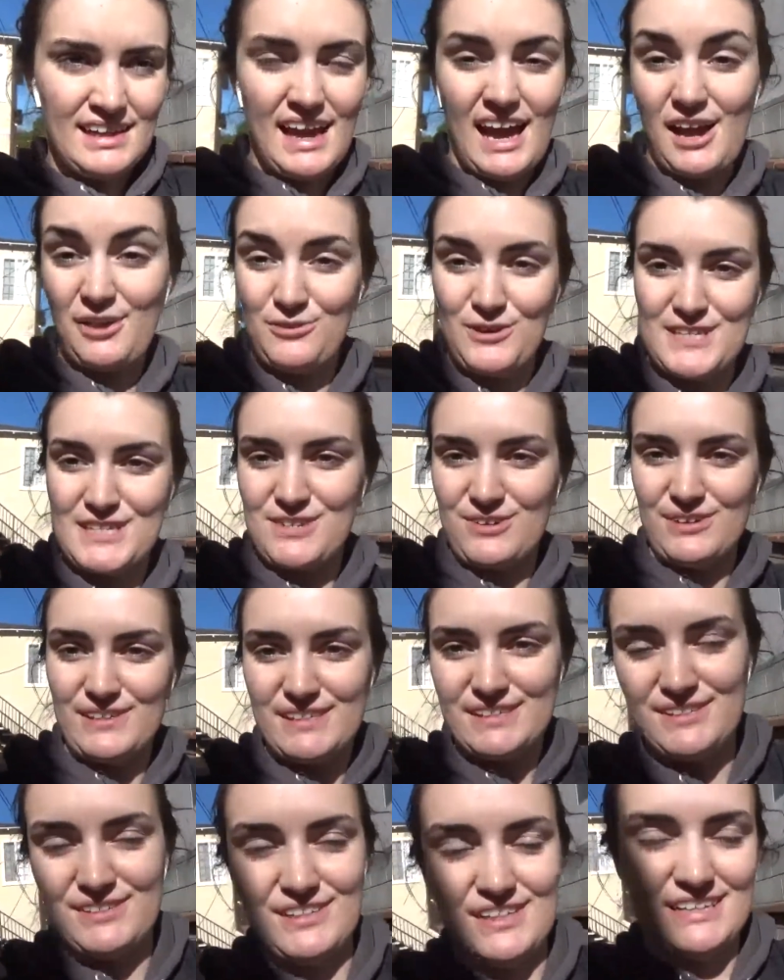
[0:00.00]
I was going
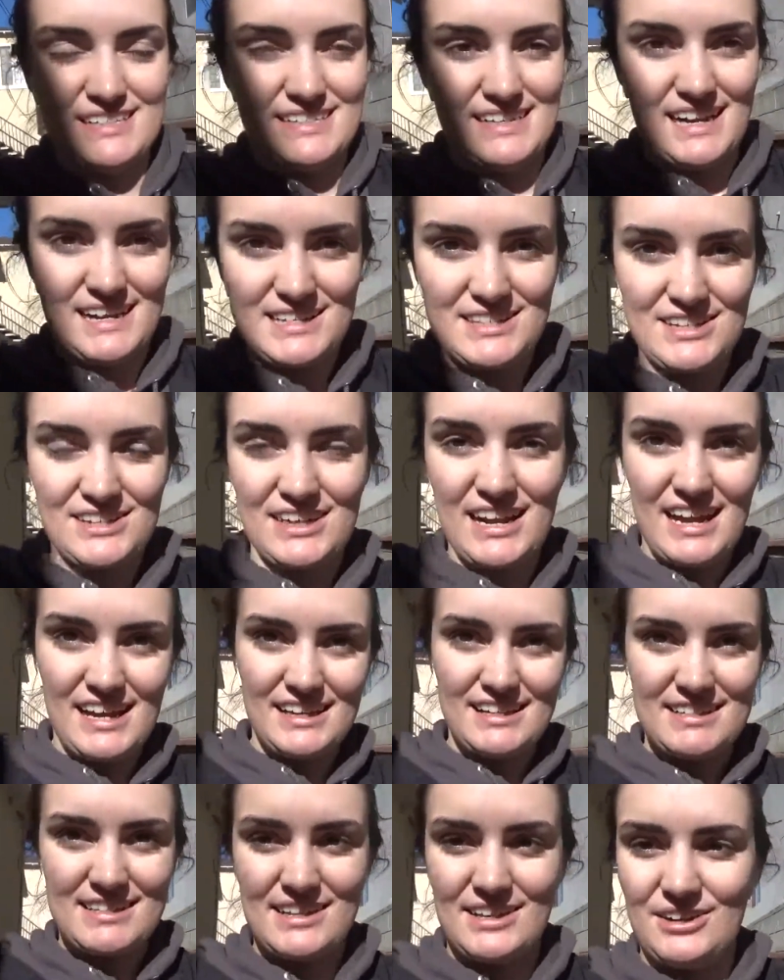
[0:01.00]
to do this
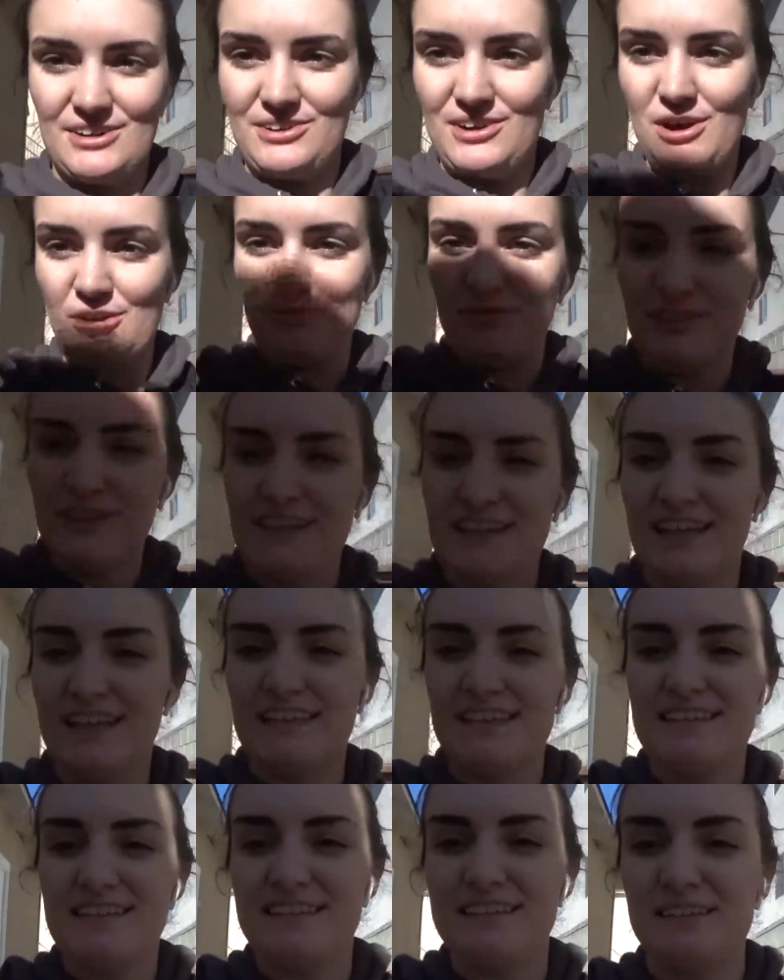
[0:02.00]
yesterday, so hopefully
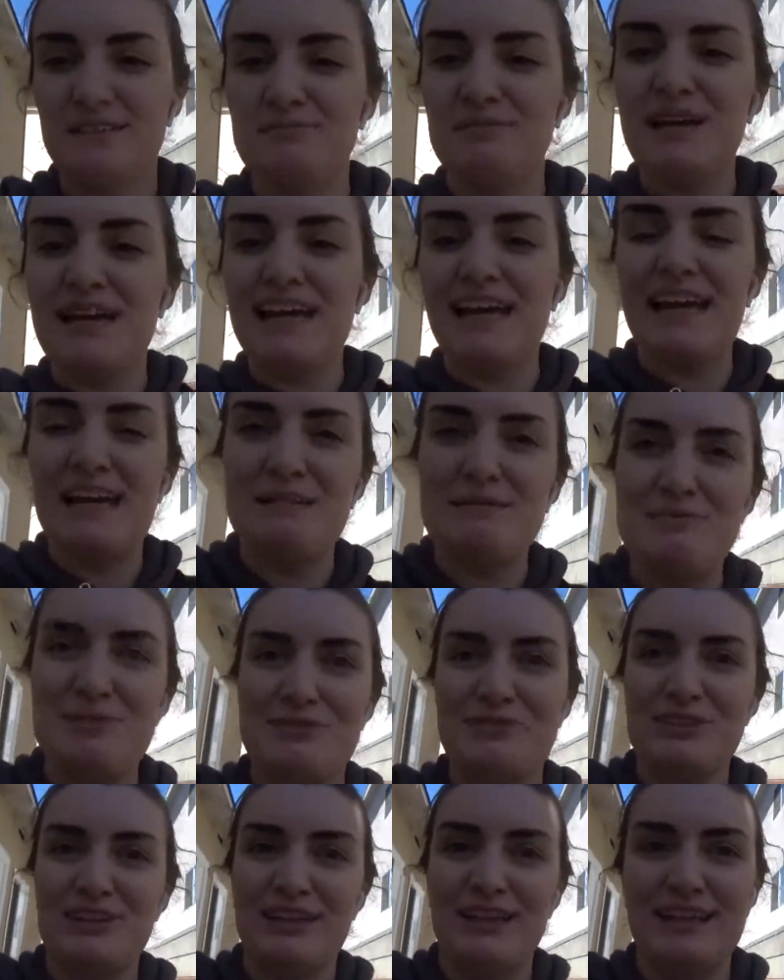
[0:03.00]
things still make it
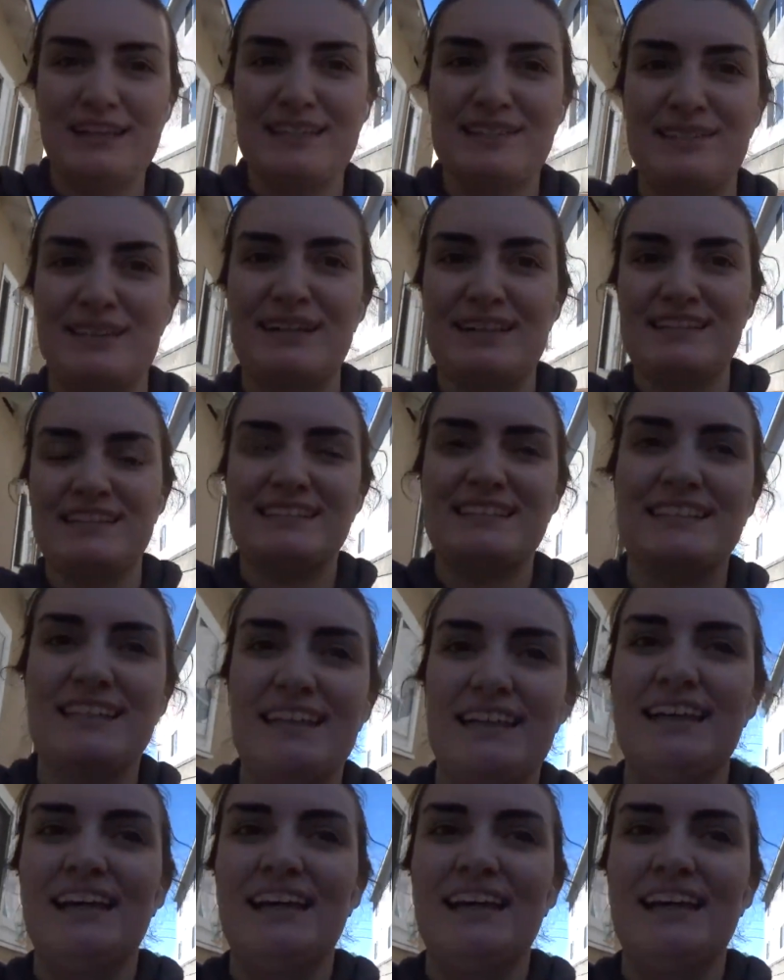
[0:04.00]
before Christmas.